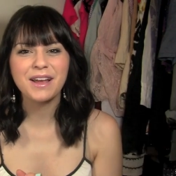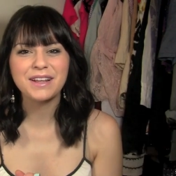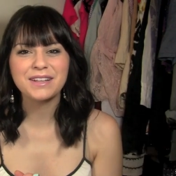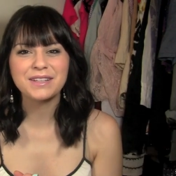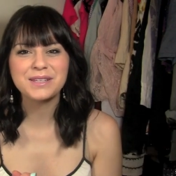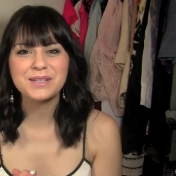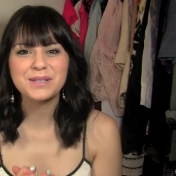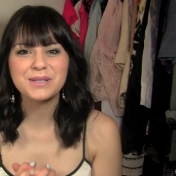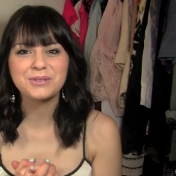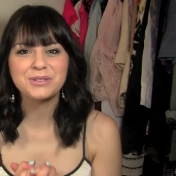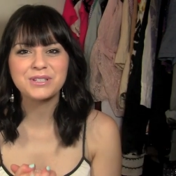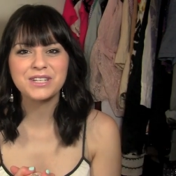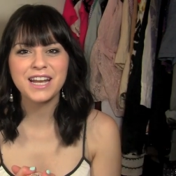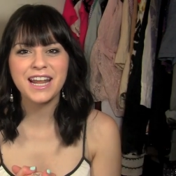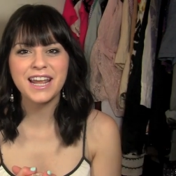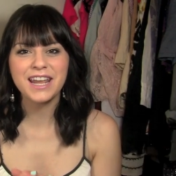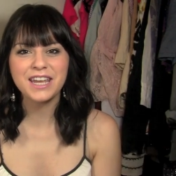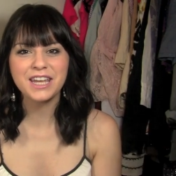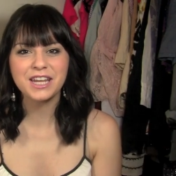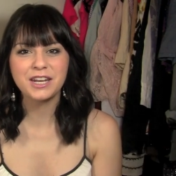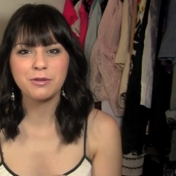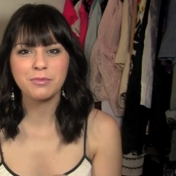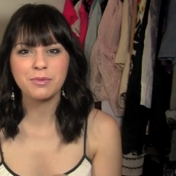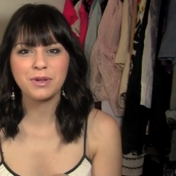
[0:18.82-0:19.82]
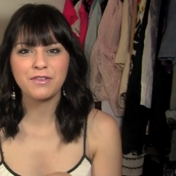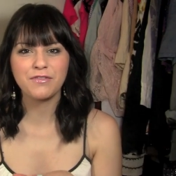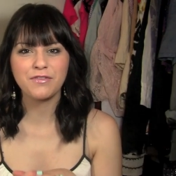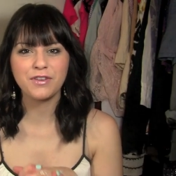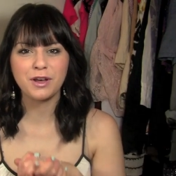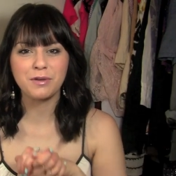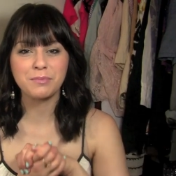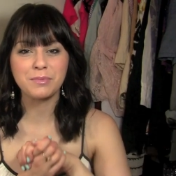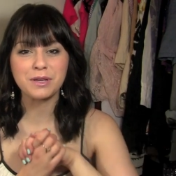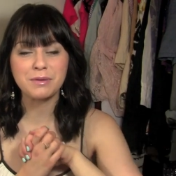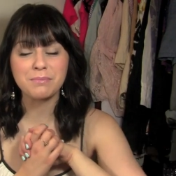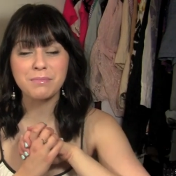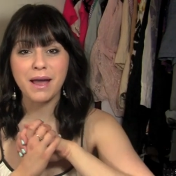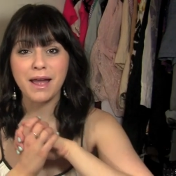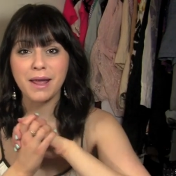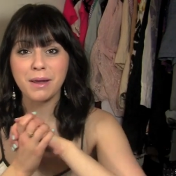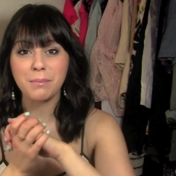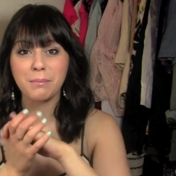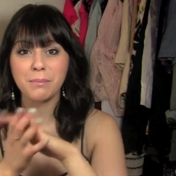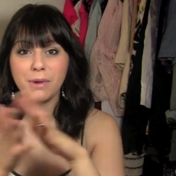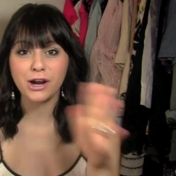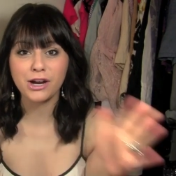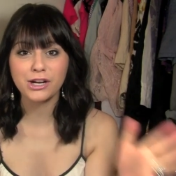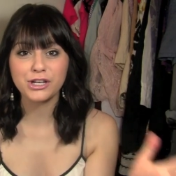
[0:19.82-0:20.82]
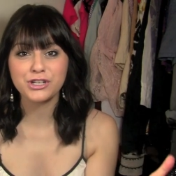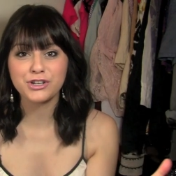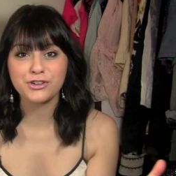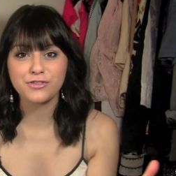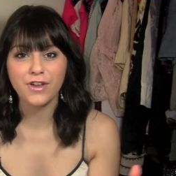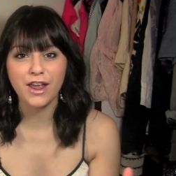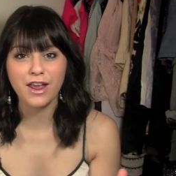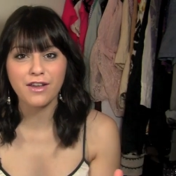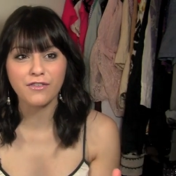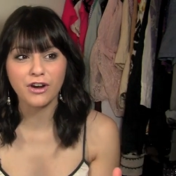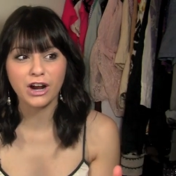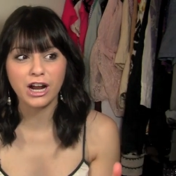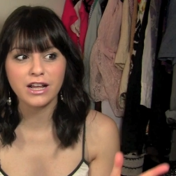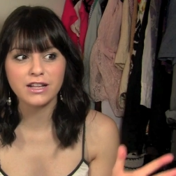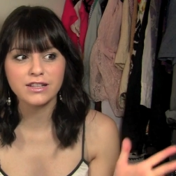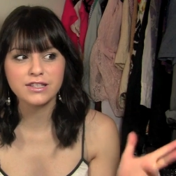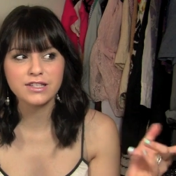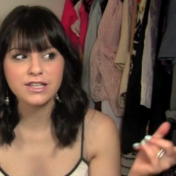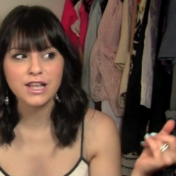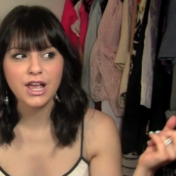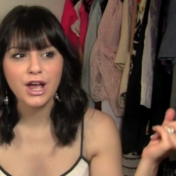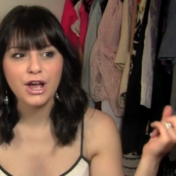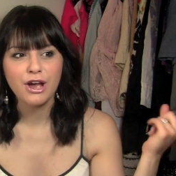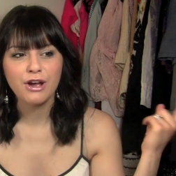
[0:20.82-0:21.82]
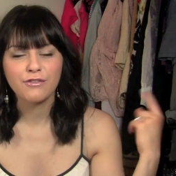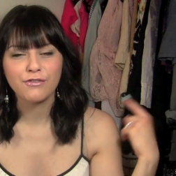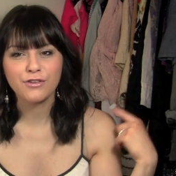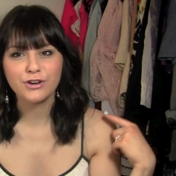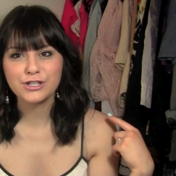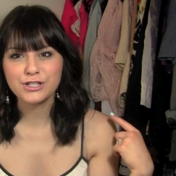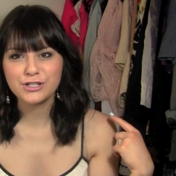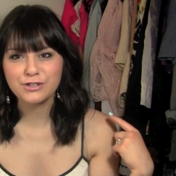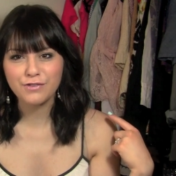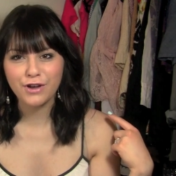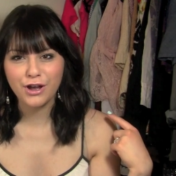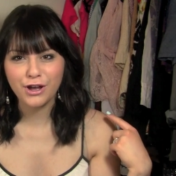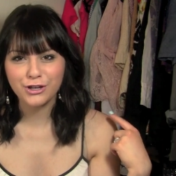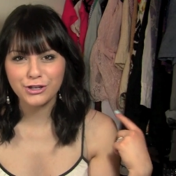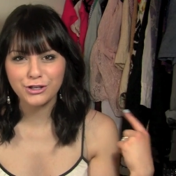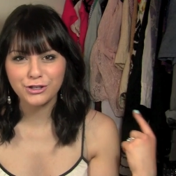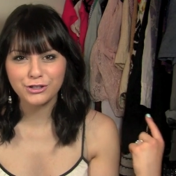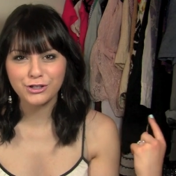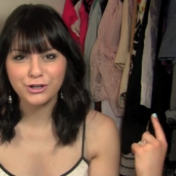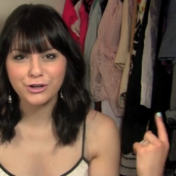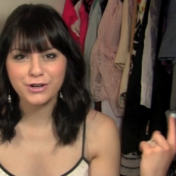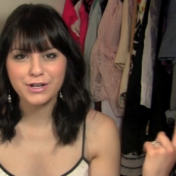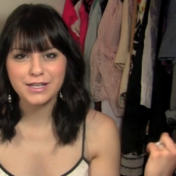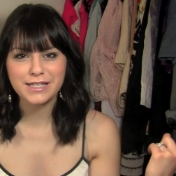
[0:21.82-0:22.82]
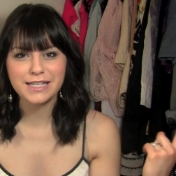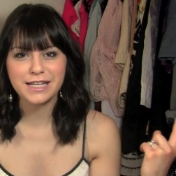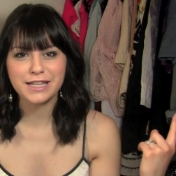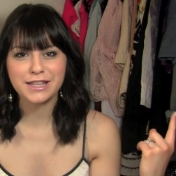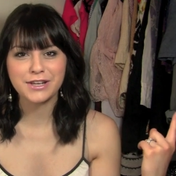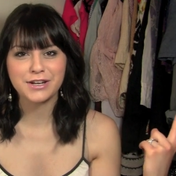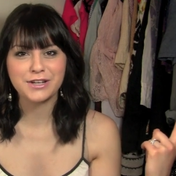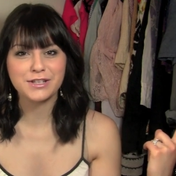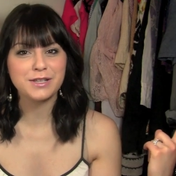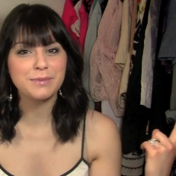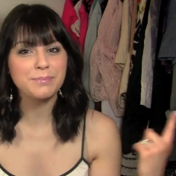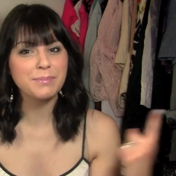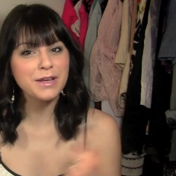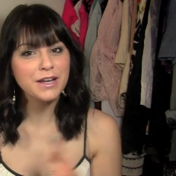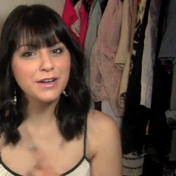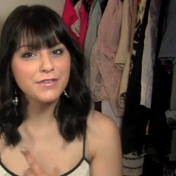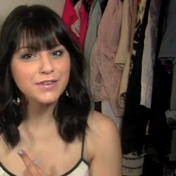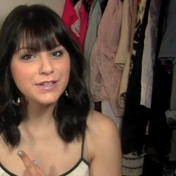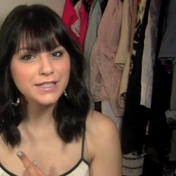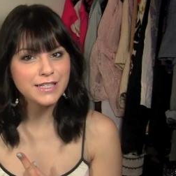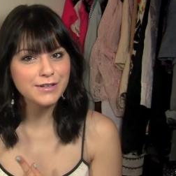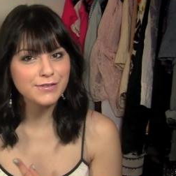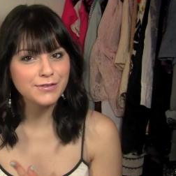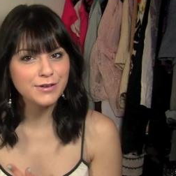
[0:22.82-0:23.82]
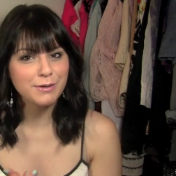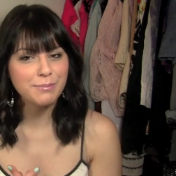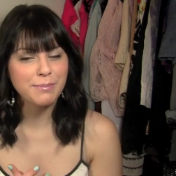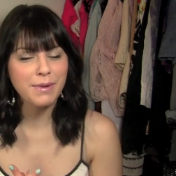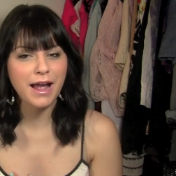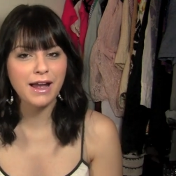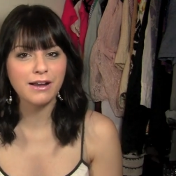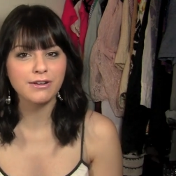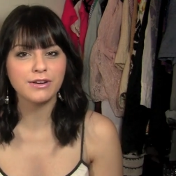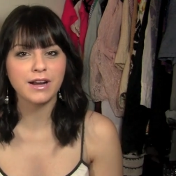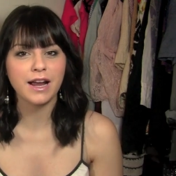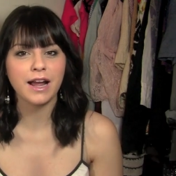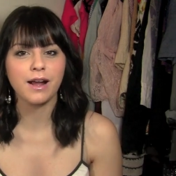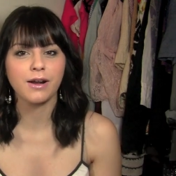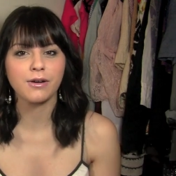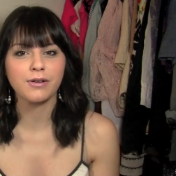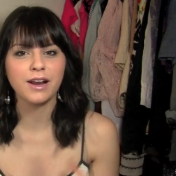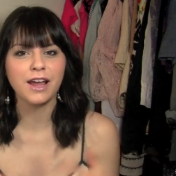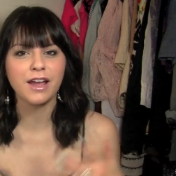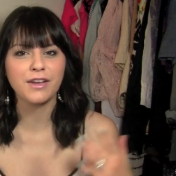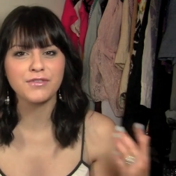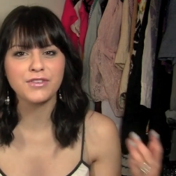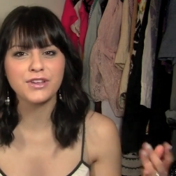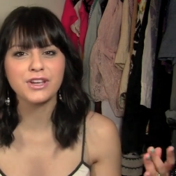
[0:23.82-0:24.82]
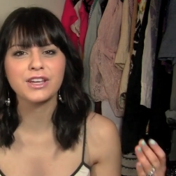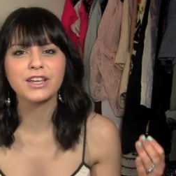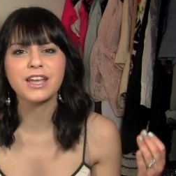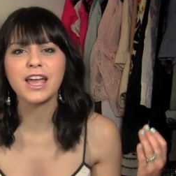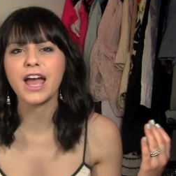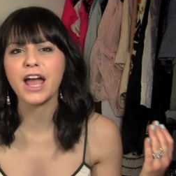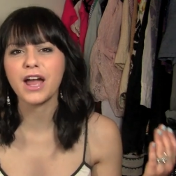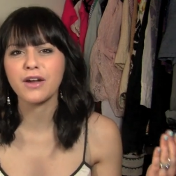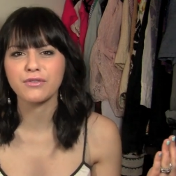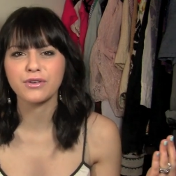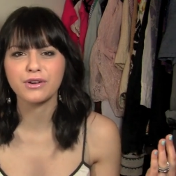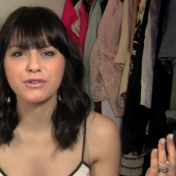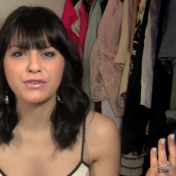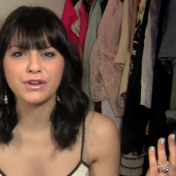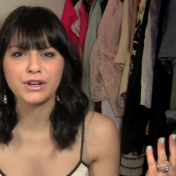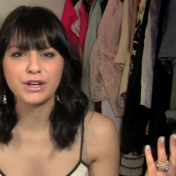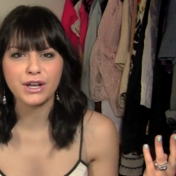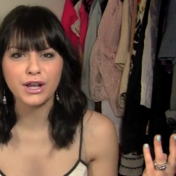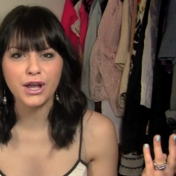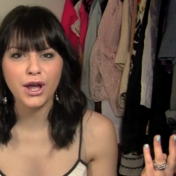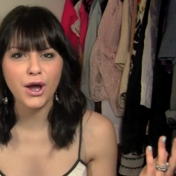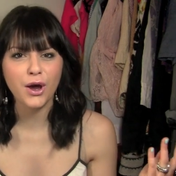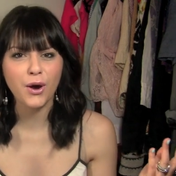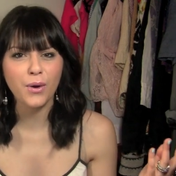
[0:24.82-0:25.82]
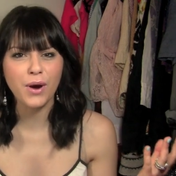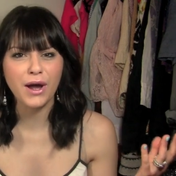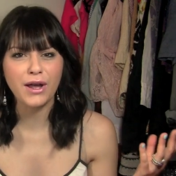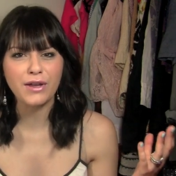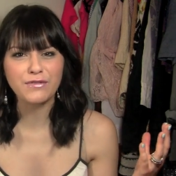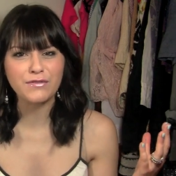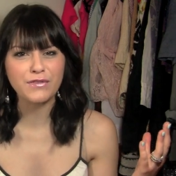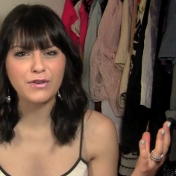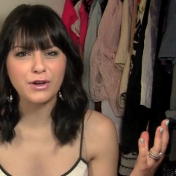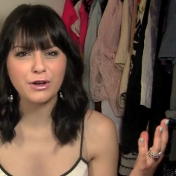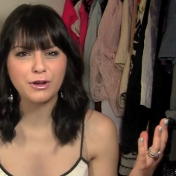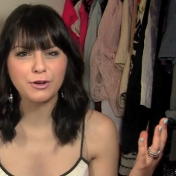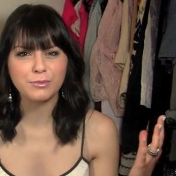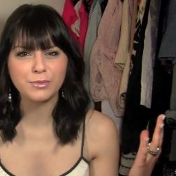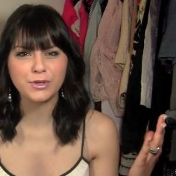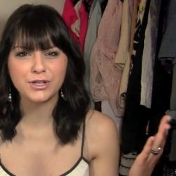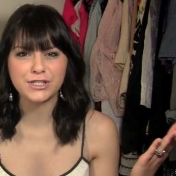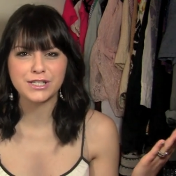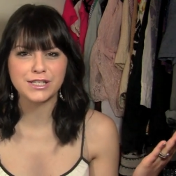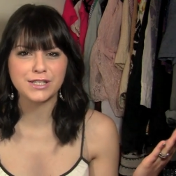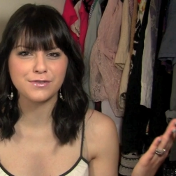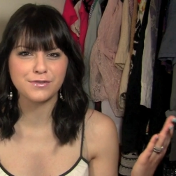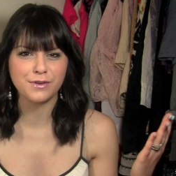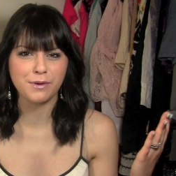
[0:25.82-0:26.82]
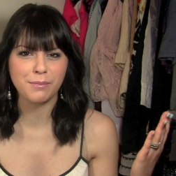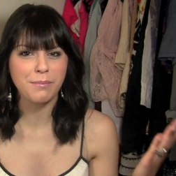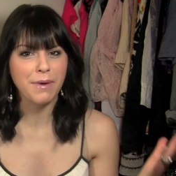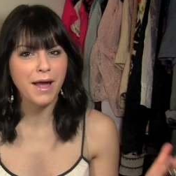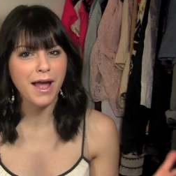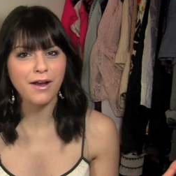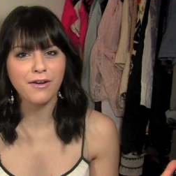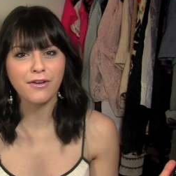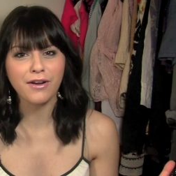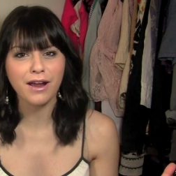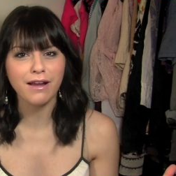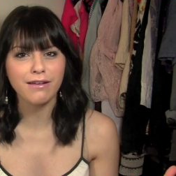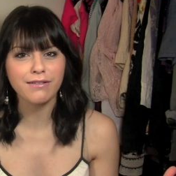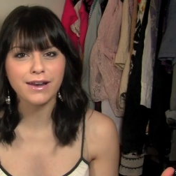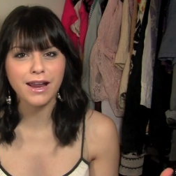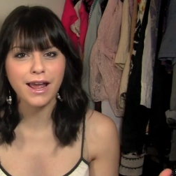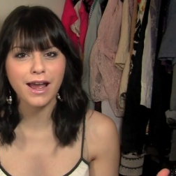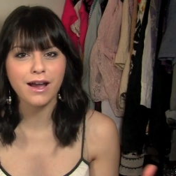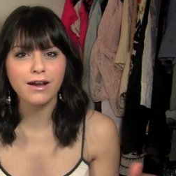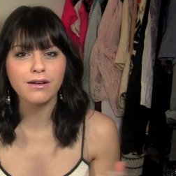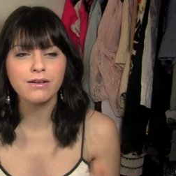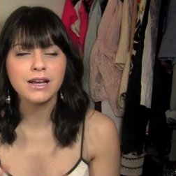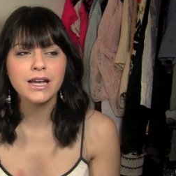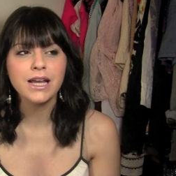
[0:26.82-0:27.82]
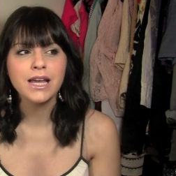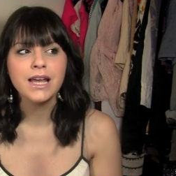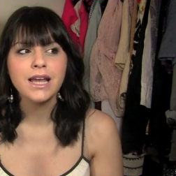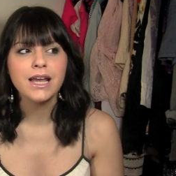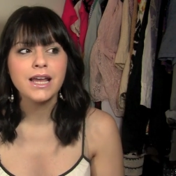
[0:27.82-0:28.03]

friends. So today I'm going to be filming my March favorites. First of all, you'll notice that there's a bit of a different background. I feel like every video I film, there's a different background now,